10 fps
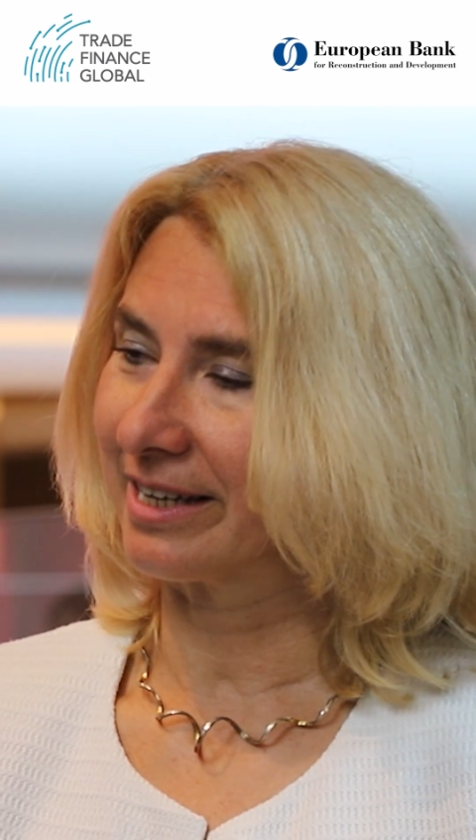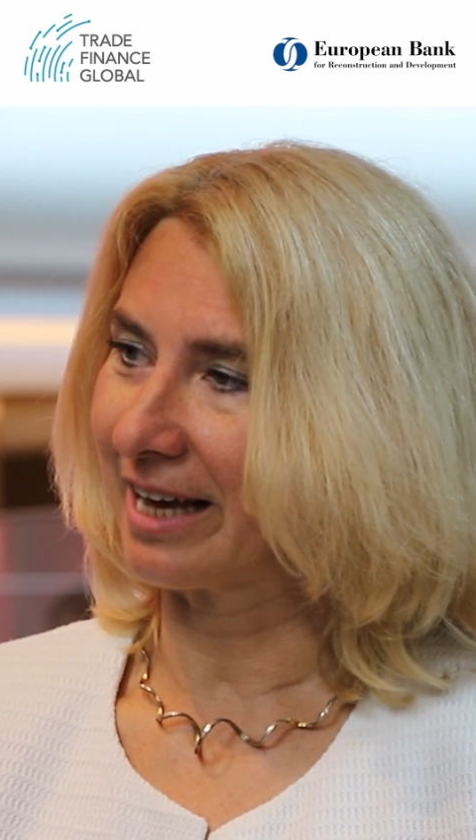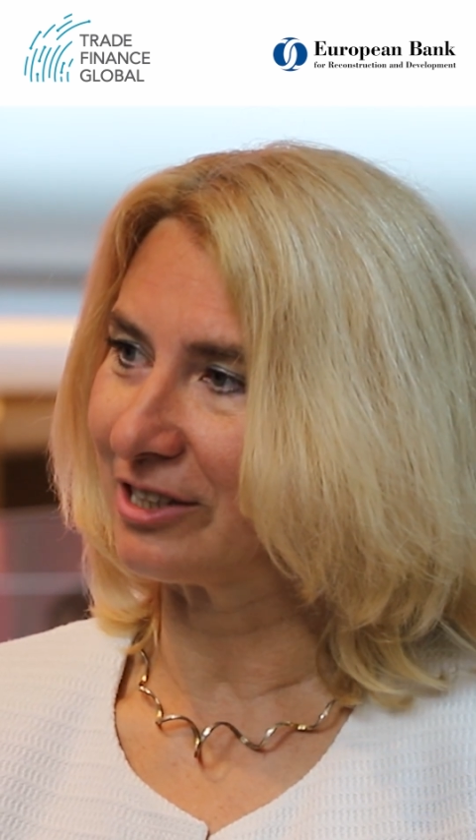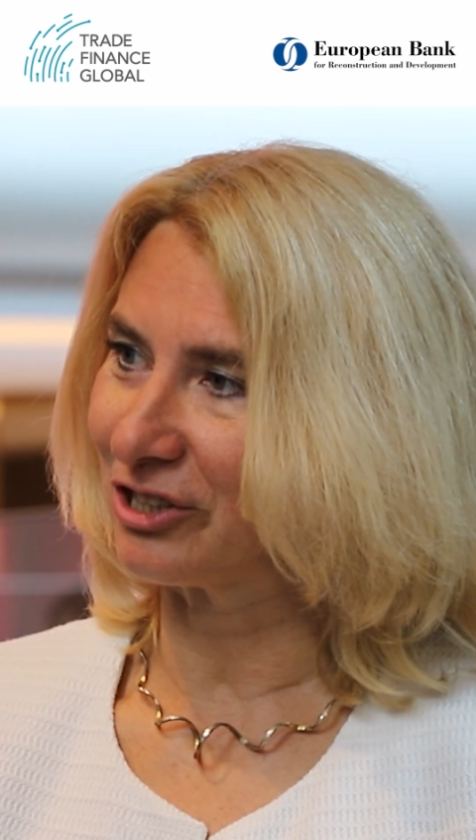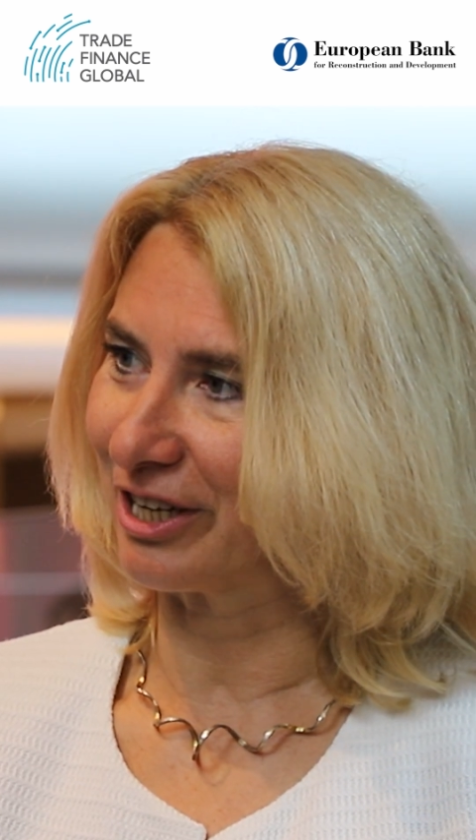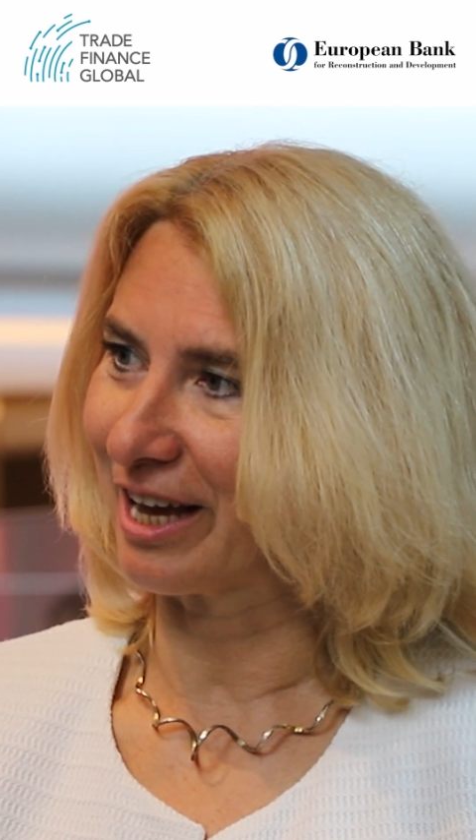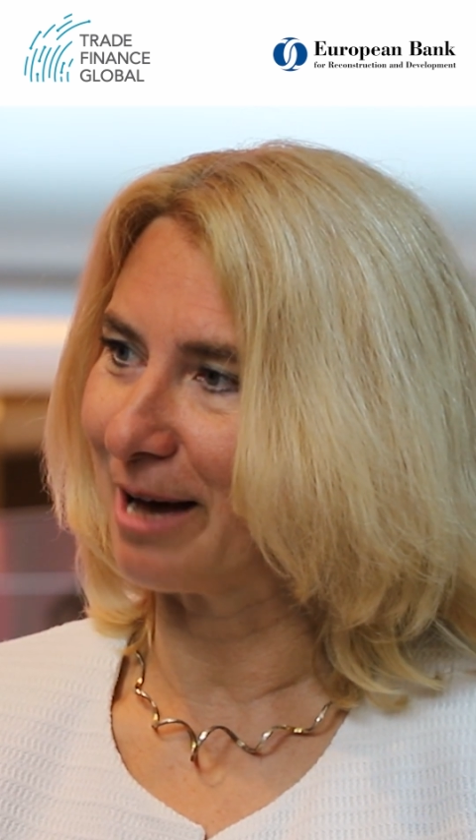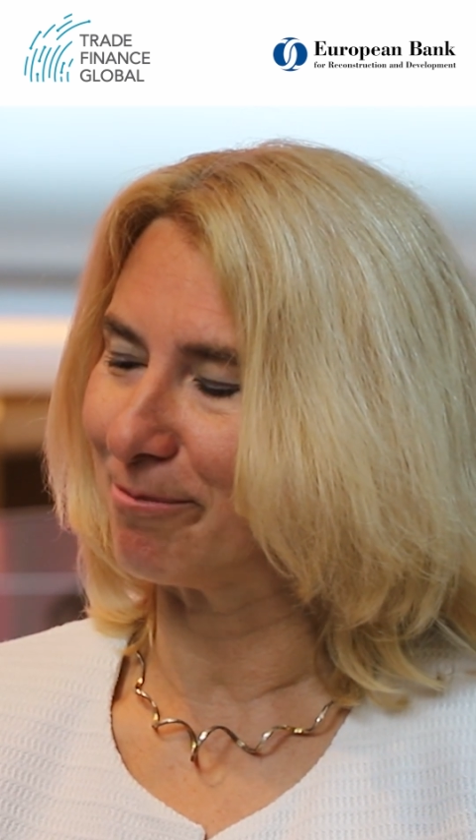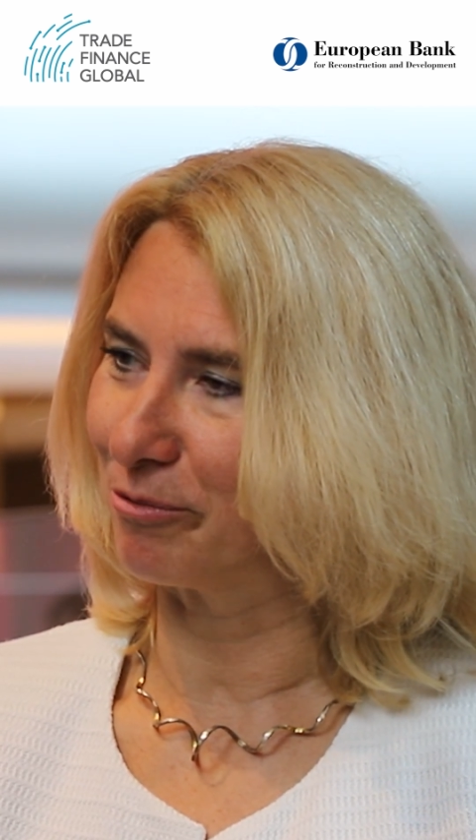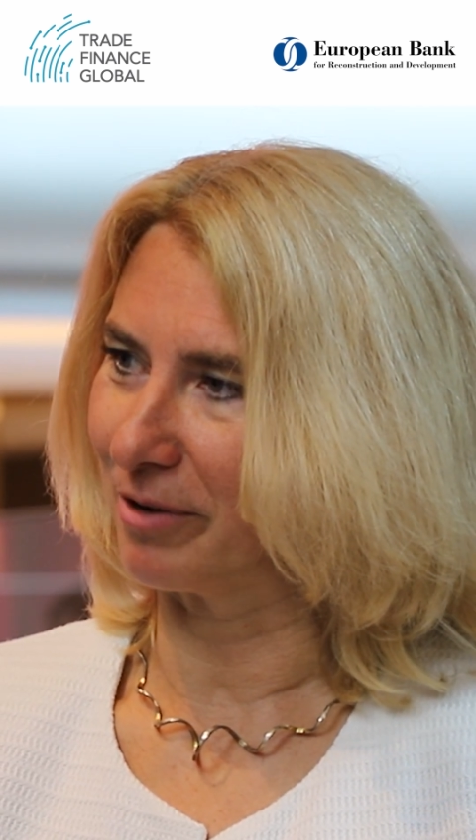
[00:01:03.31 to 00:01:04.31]
catching
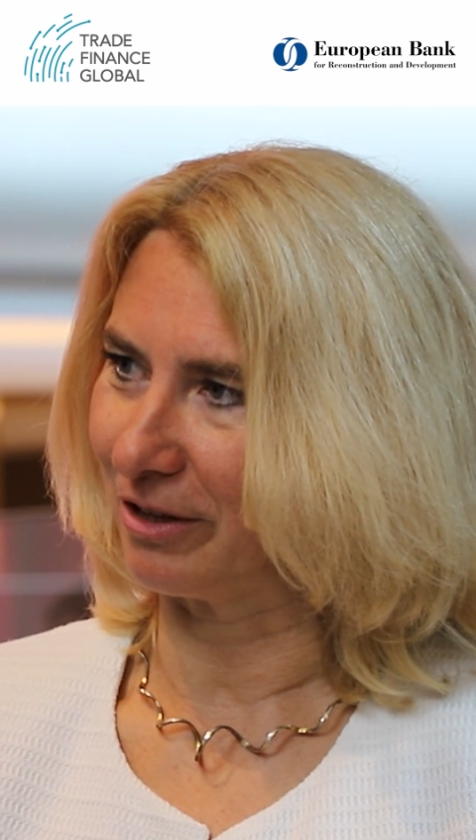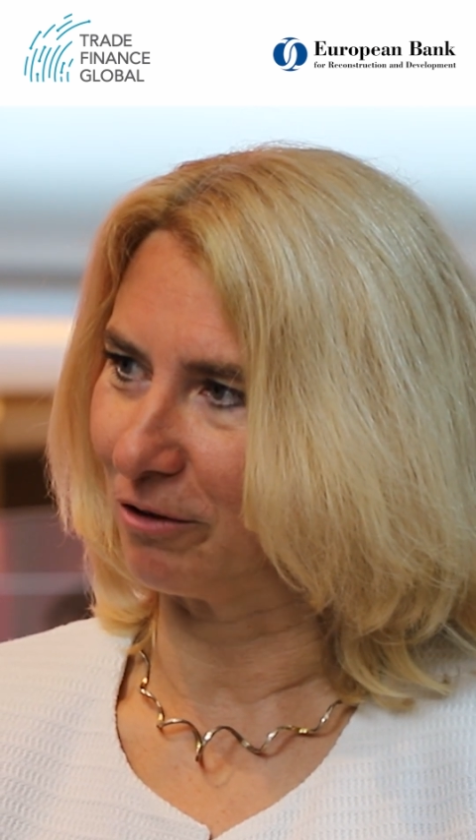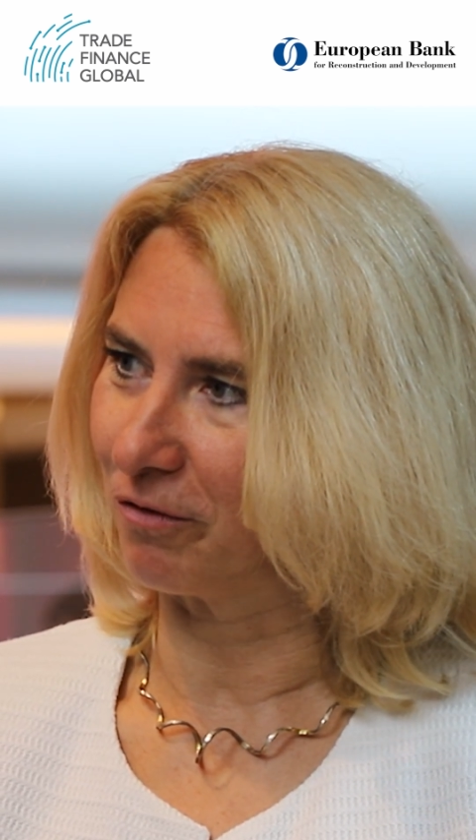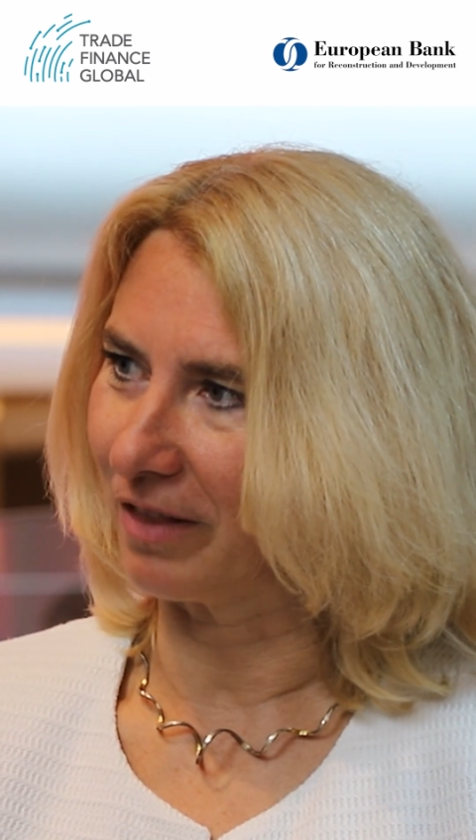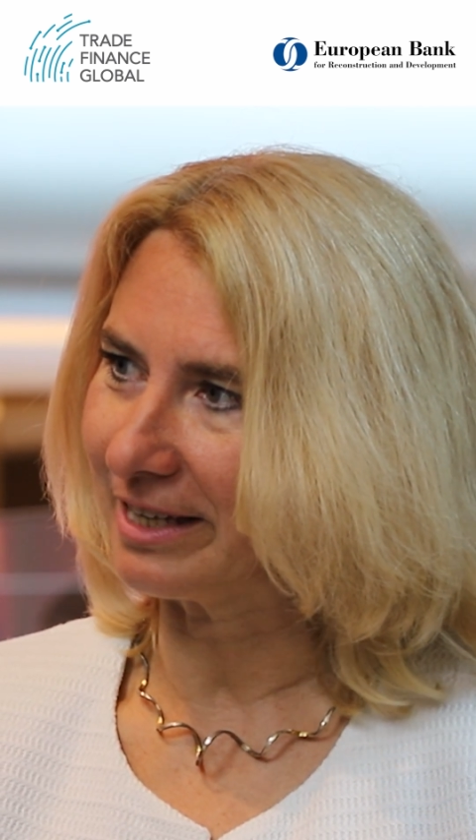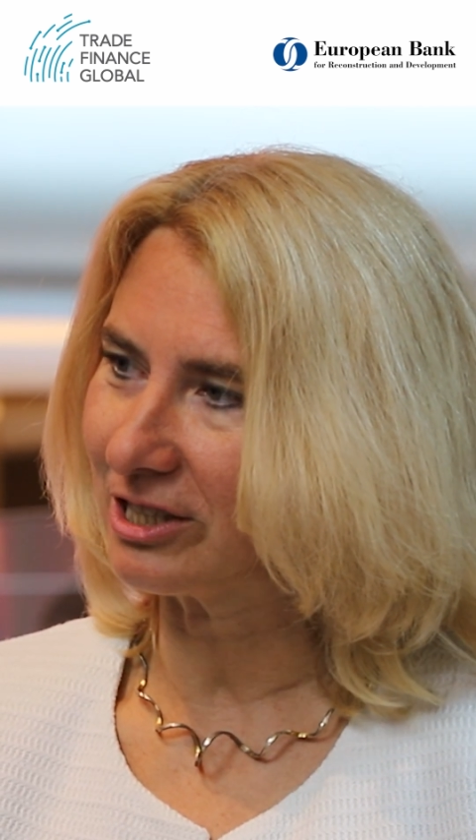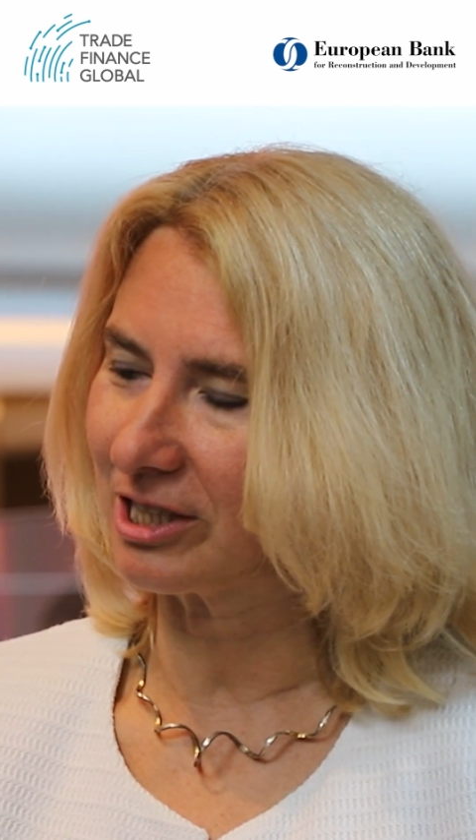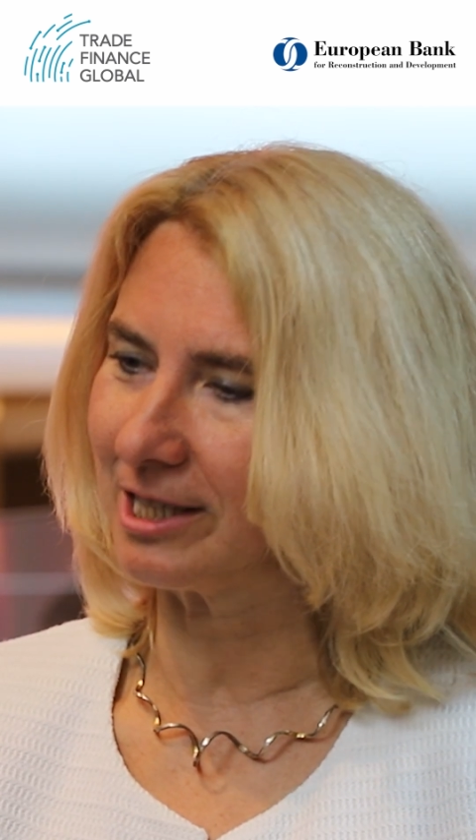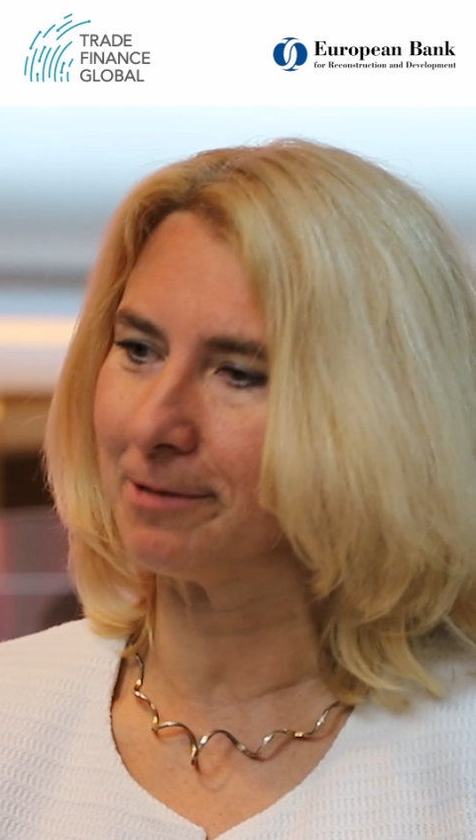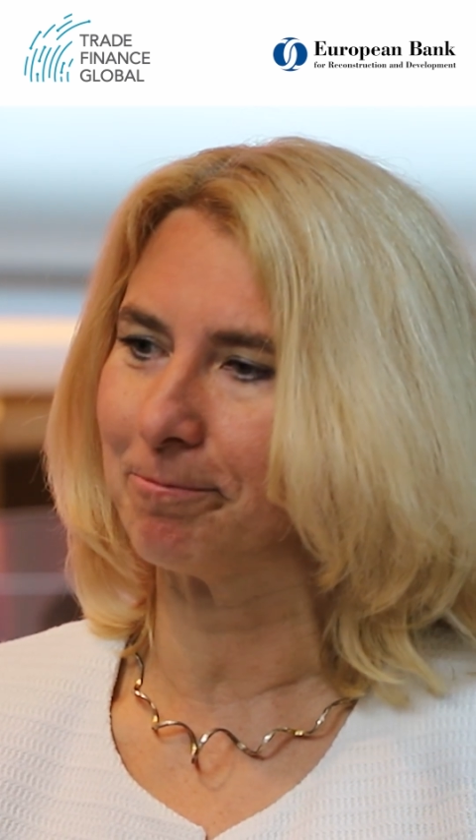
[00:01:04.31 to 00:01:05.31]
up with
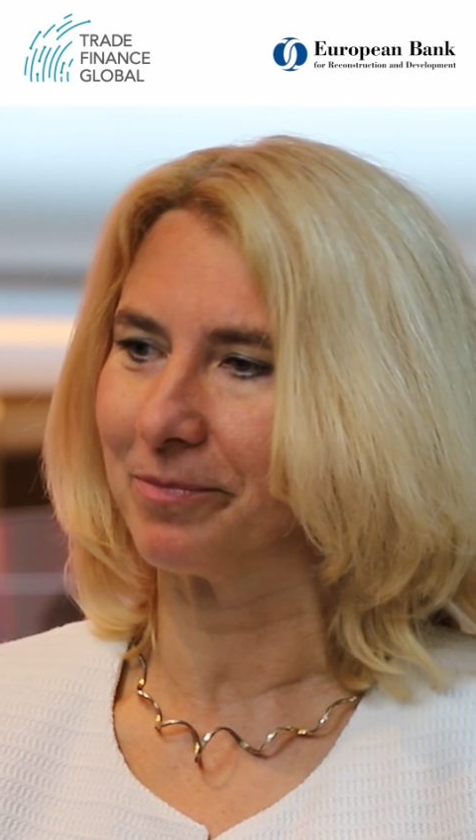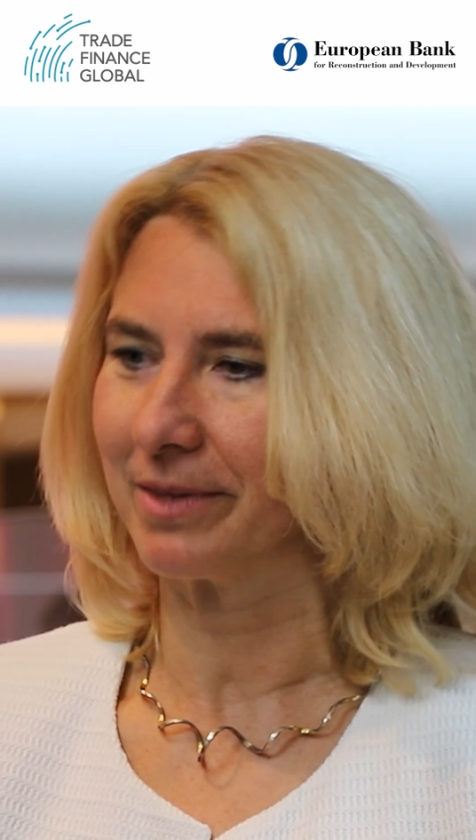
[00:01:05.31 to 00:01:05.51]
inflation.